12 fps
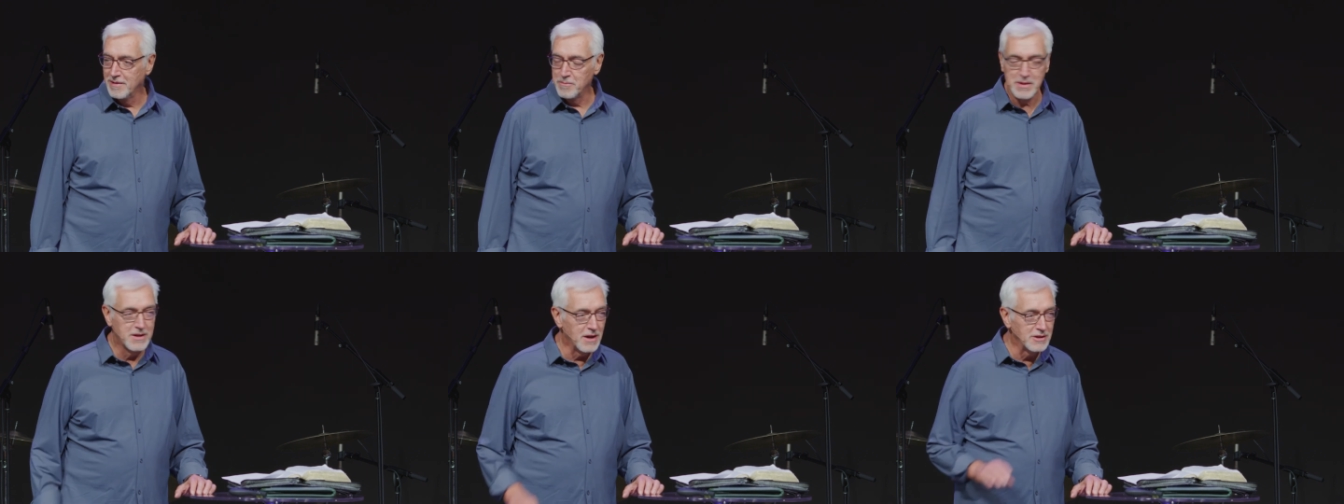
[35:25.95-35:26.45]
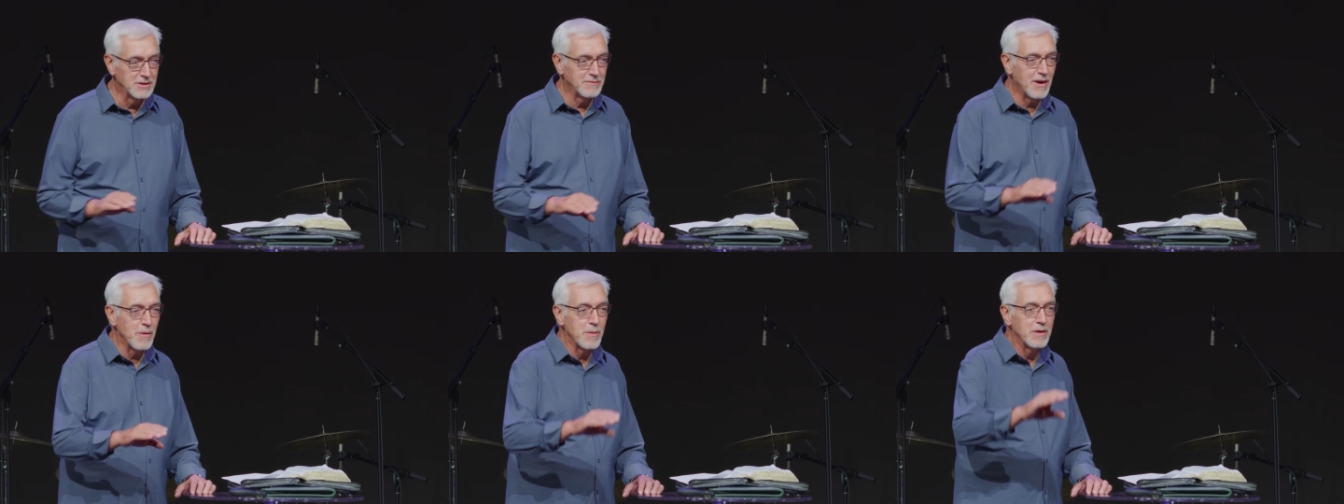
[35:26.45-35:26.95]
because of
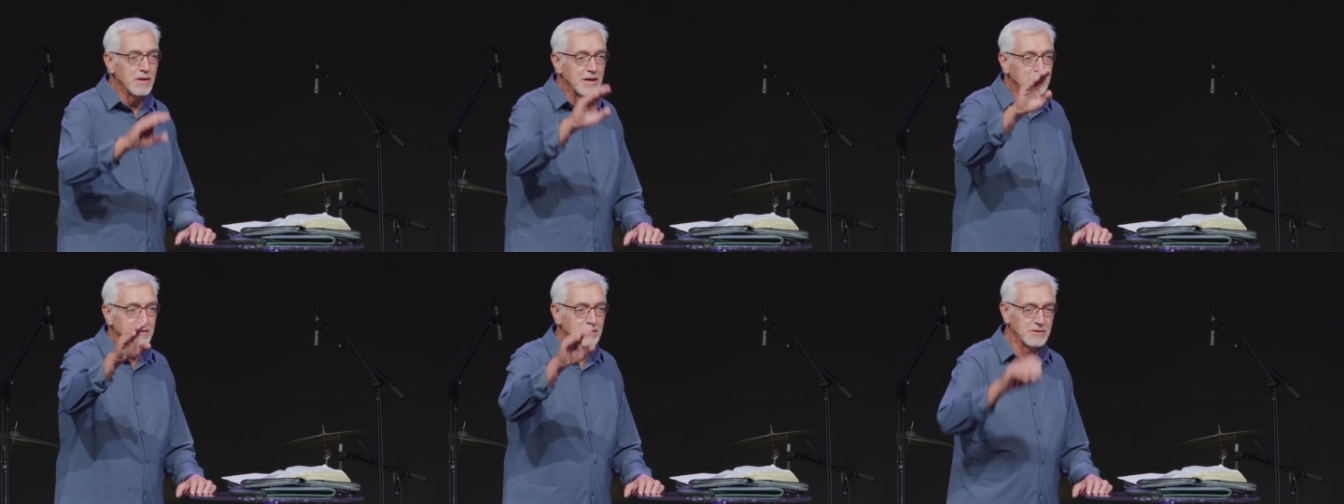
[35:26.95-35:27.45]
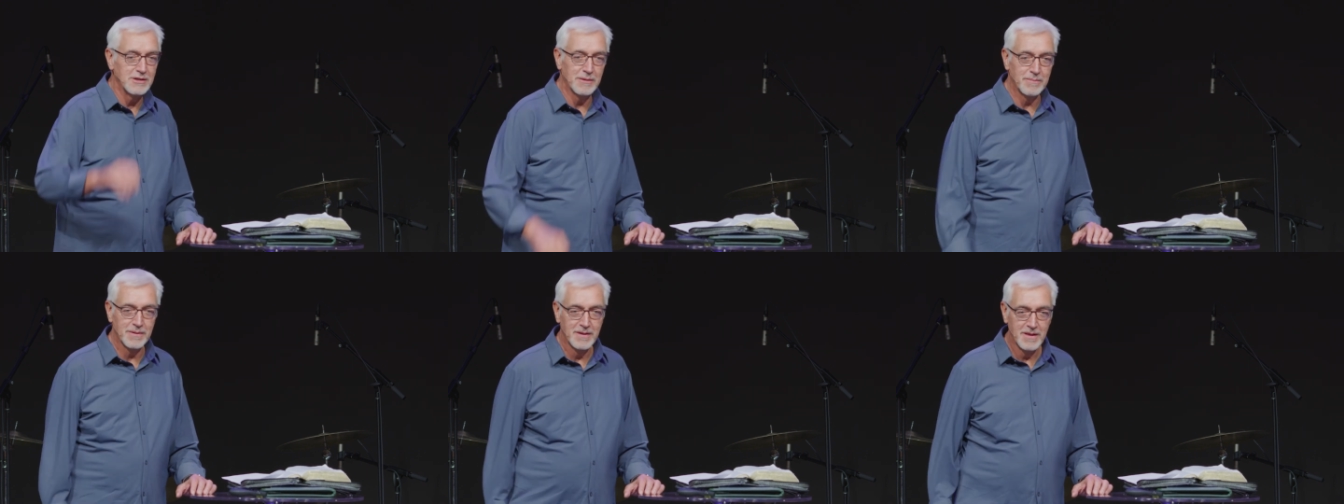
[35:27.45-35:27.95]
our relationship.